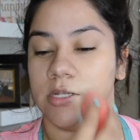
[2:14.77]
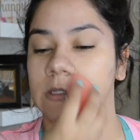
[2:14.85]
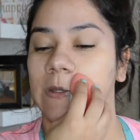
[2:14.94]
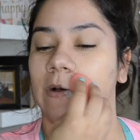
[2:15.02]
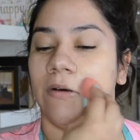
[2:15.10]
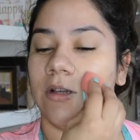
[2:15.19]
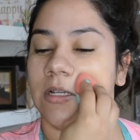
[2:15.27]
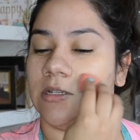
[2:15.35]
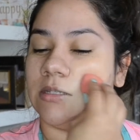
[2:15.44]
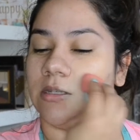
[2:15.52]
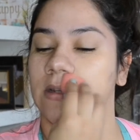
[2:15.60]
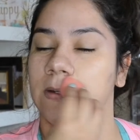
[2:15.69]
so
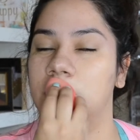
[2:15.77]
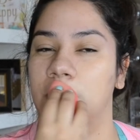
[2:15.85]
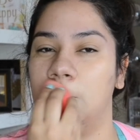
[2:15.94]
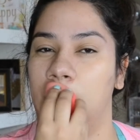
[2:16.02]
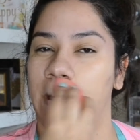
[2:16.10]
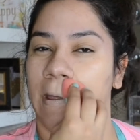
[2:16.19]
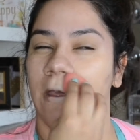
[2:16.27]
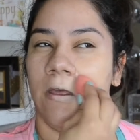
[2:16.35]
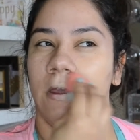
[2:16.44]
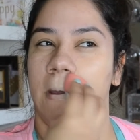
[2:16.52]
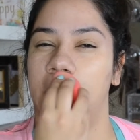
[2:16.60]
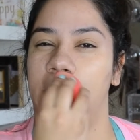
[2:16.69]

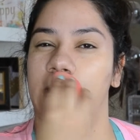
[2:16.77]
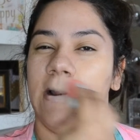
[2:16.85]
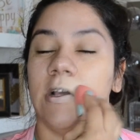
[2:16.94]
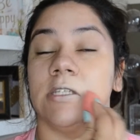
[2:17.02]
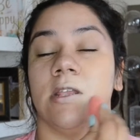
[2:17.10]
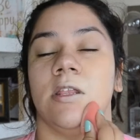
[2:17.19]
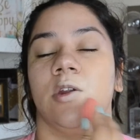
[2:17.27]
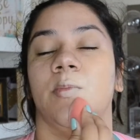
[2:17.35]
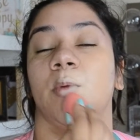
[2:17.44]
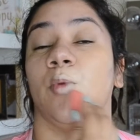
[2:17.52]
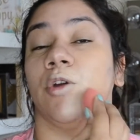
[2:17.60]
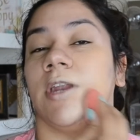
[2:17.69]
it looks a little
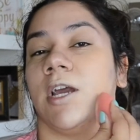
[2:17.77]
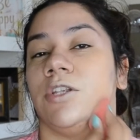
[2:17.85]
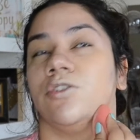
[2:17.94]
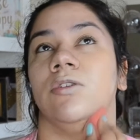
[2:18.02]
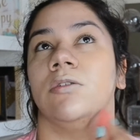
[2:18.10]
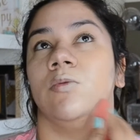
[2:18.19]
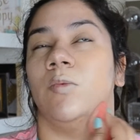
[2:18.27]
bit more natural,